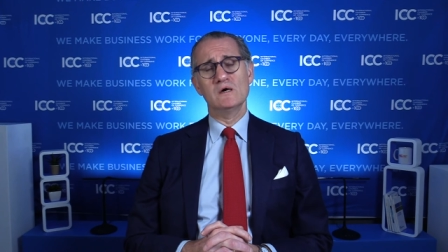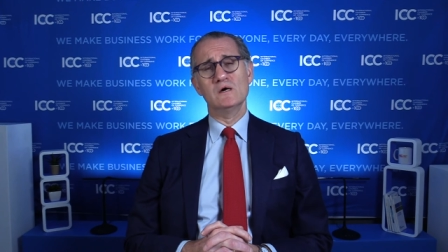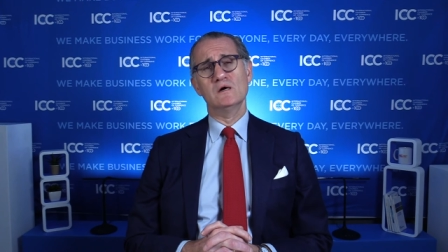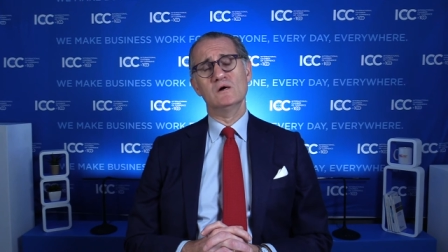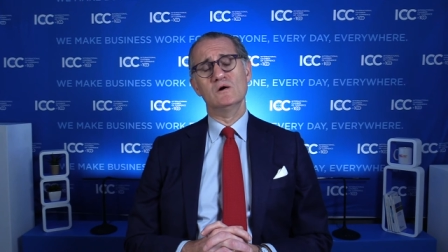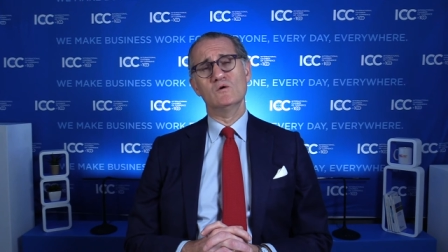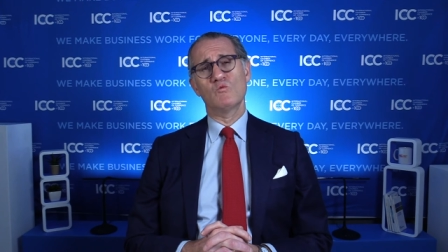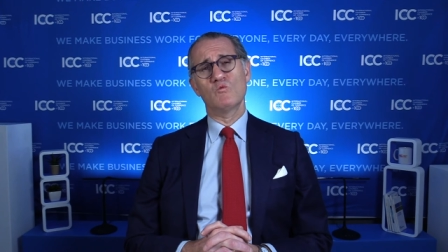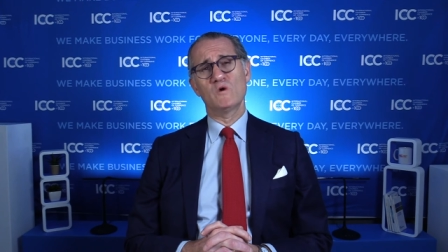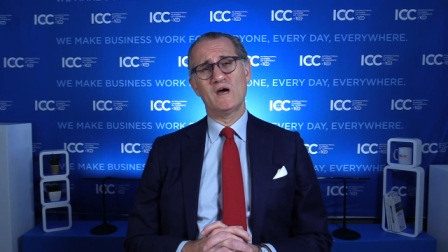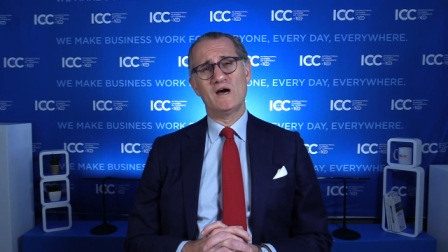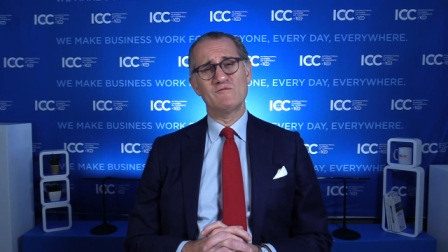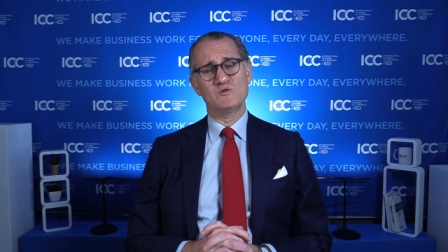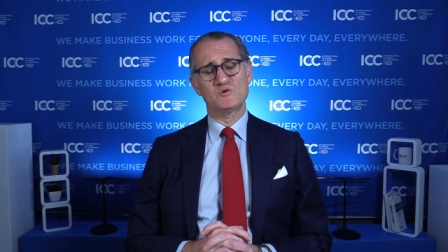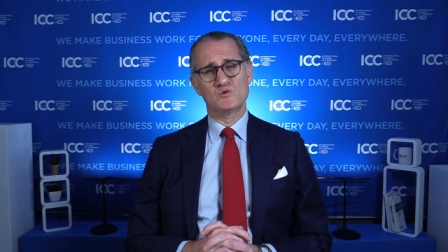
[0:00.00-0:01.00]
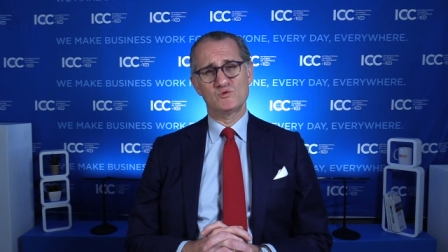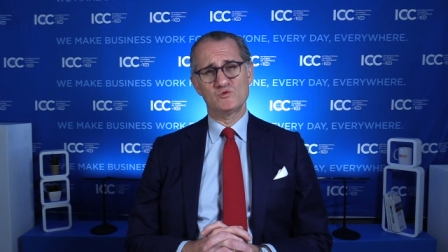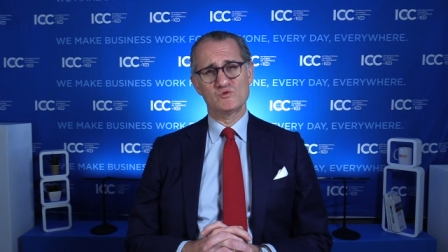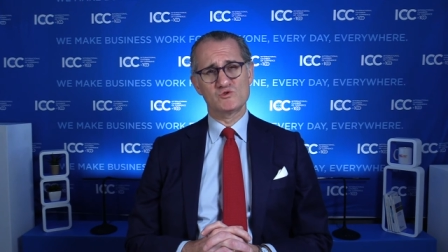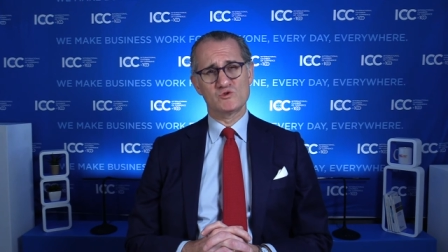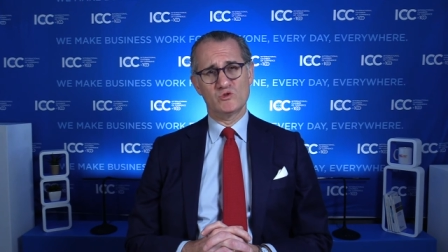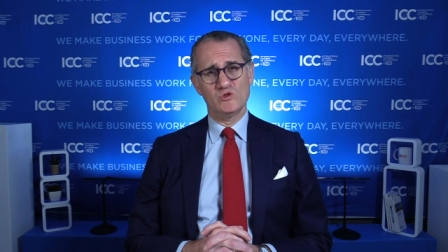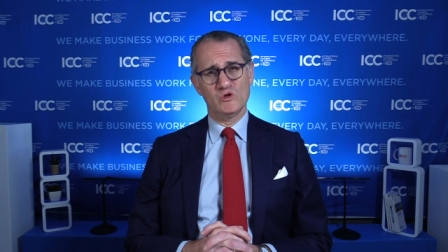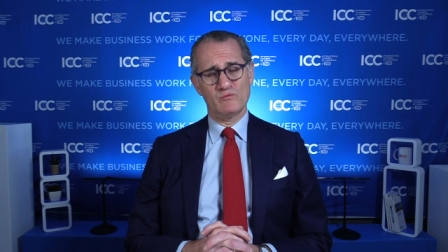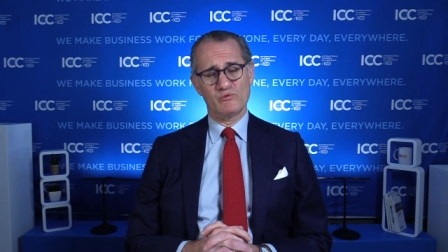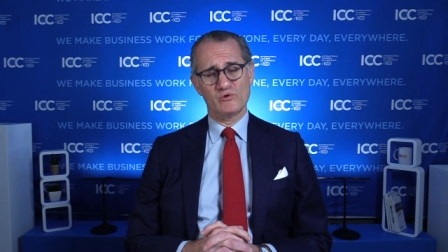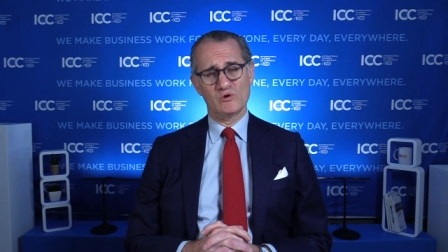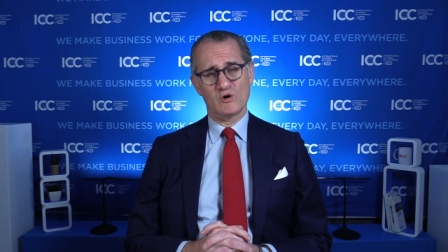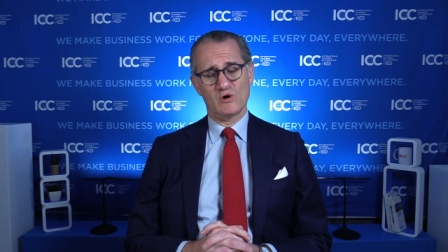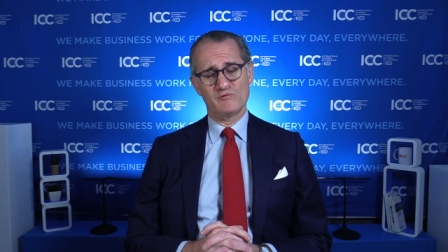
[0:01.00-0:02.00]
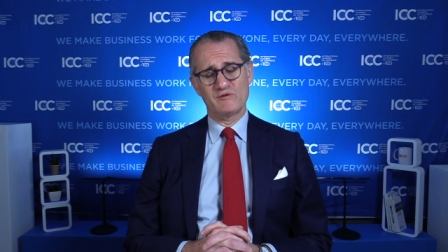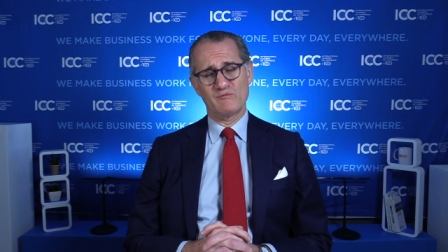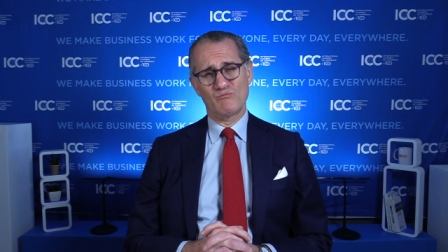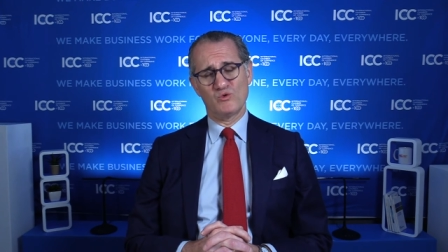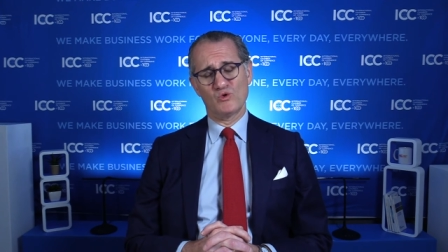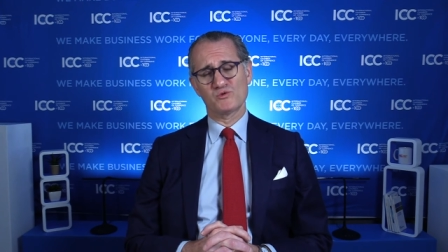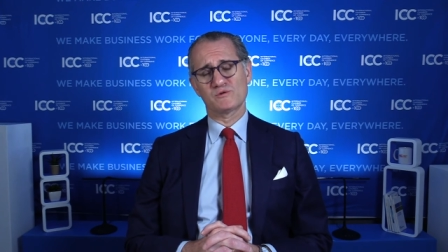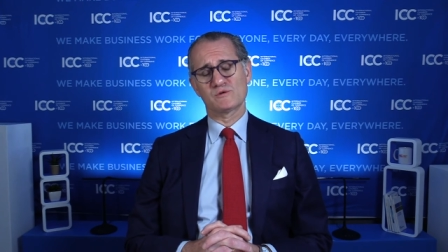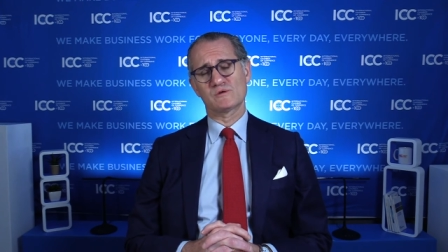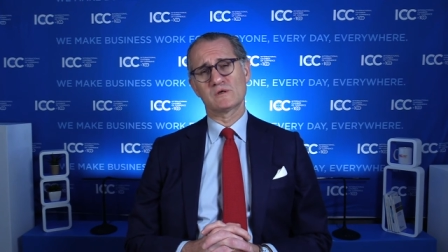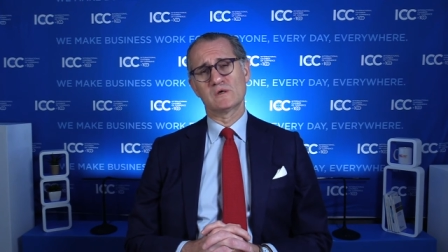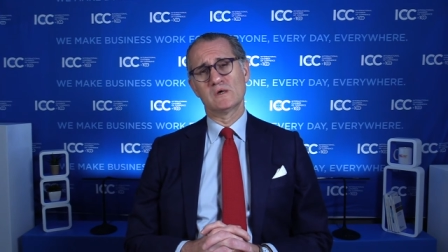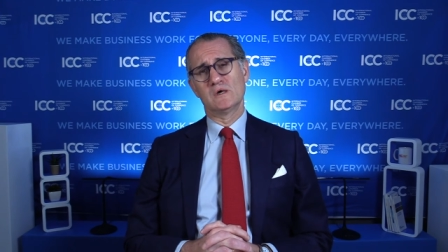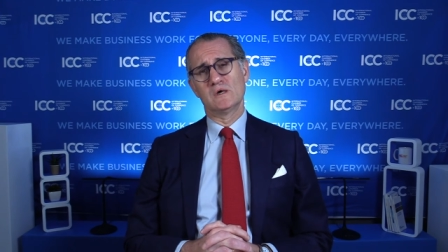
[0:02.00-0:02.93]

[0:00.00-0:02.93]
Uh, we have introduced a number of important